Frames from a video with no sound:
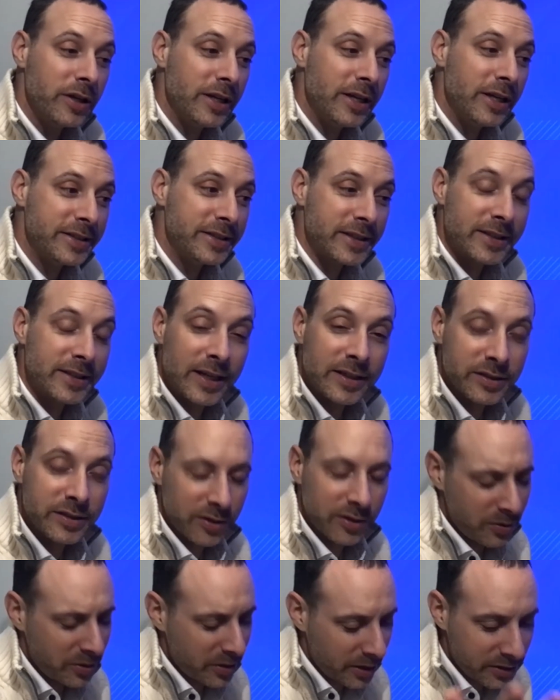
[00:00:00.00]
is it
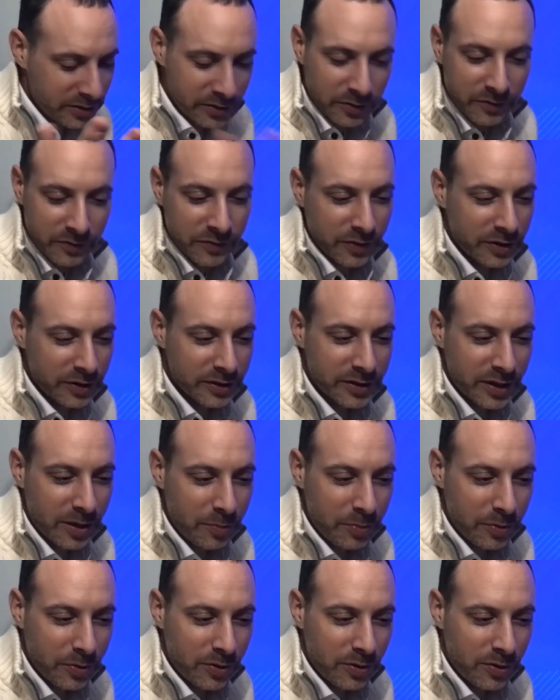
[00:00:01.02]
necessary. Okay, so for
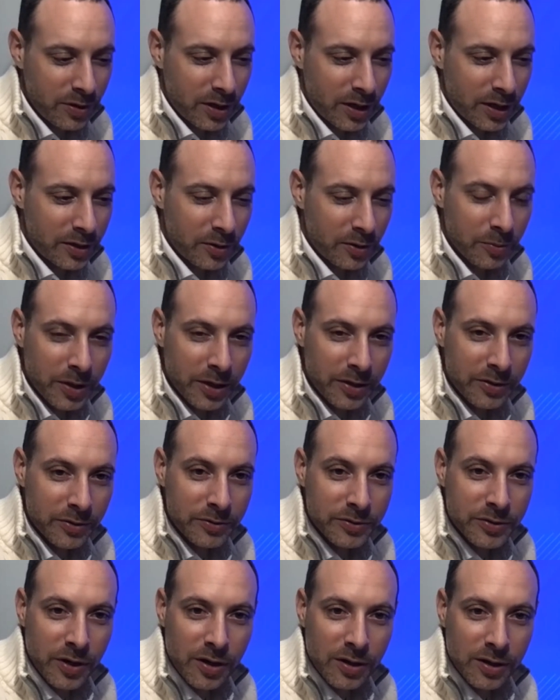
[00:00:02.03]
example, I know Beth, you
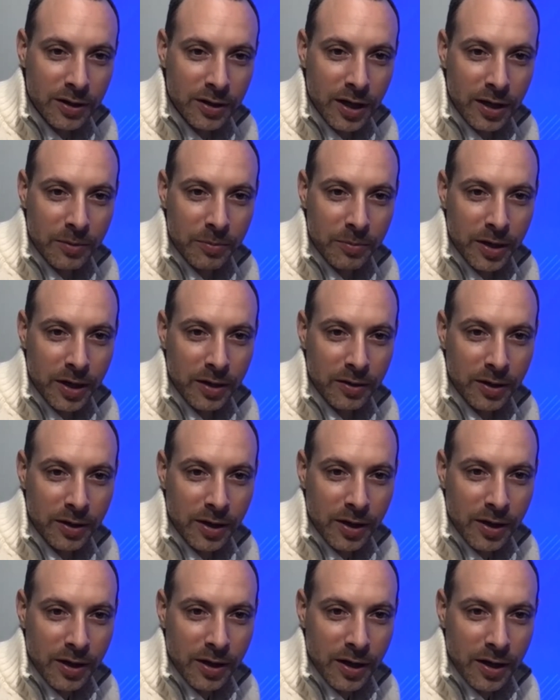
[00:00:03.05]
talk a lot about
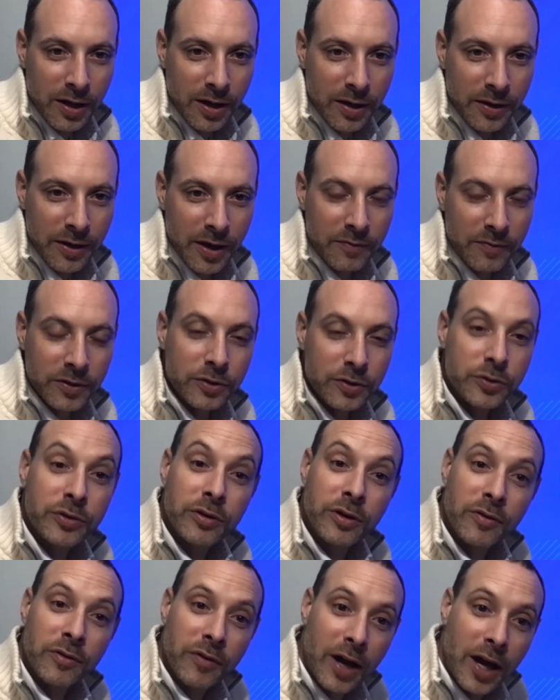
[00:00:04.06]
the
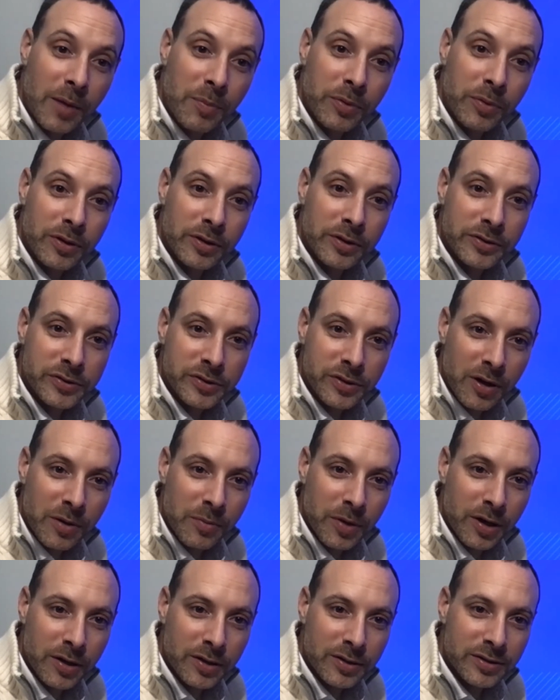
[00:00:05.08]
evolution of Apple and
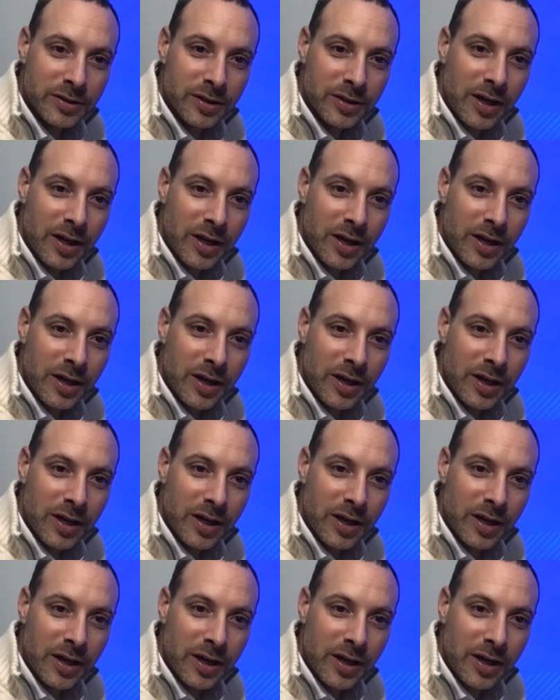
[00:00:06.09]
Starbucks.